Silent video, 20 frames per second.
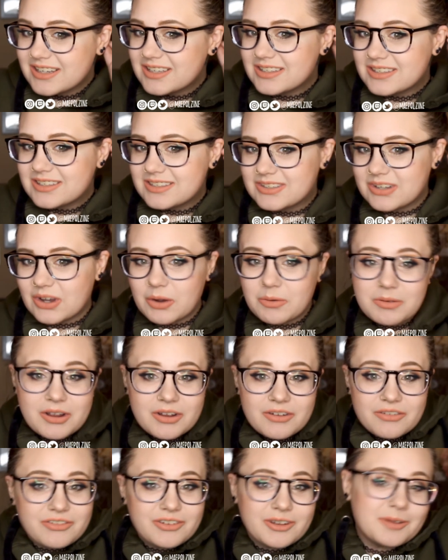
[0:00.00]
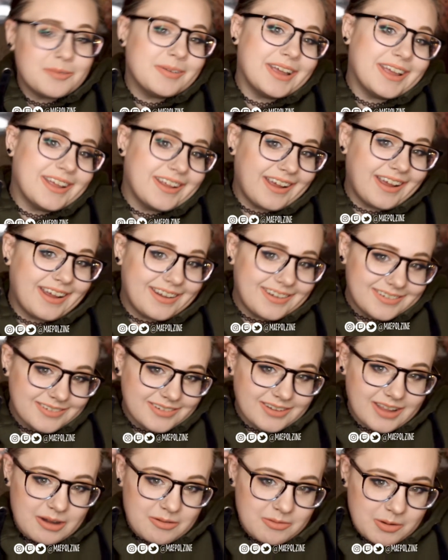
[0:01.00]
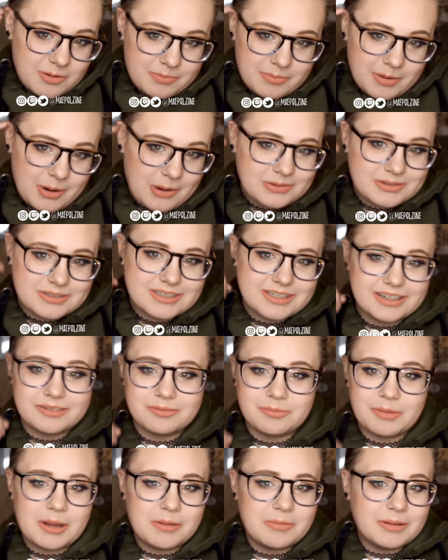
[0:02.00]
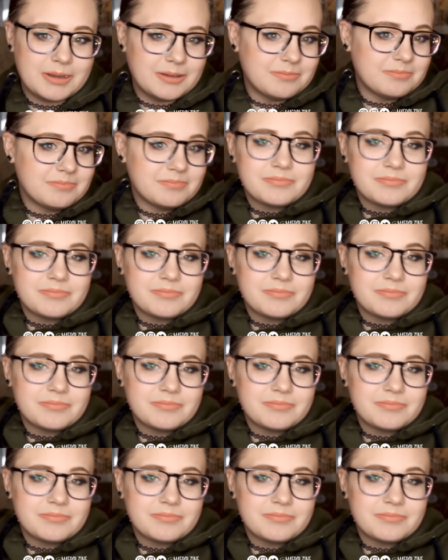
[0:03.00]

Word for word: So I'm gonna film it, and then we'll post it, maybe.